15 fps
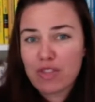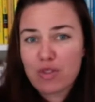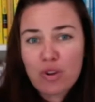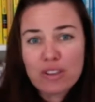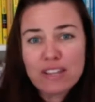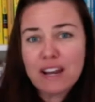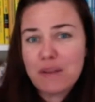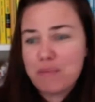
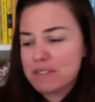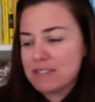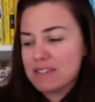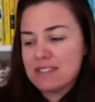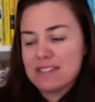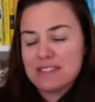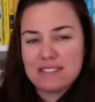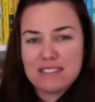thought leader
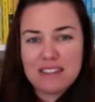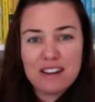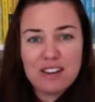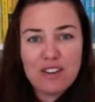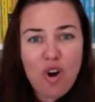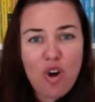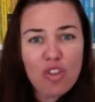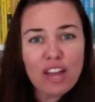businesses
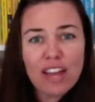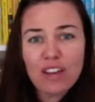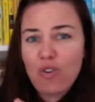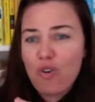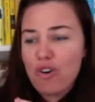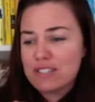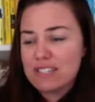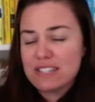in online
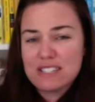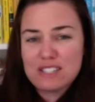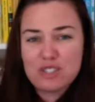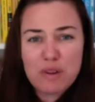courses,